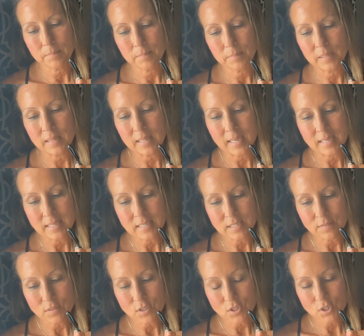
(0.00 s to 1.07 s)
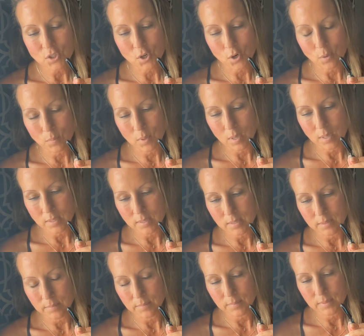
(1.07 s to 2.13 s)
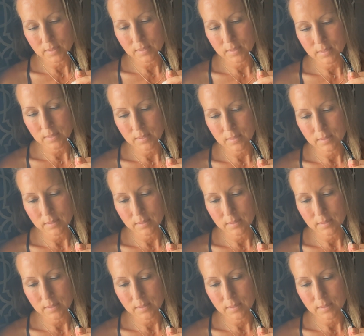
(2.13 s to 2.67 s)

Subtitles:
Pleiades of the Star Blossoms.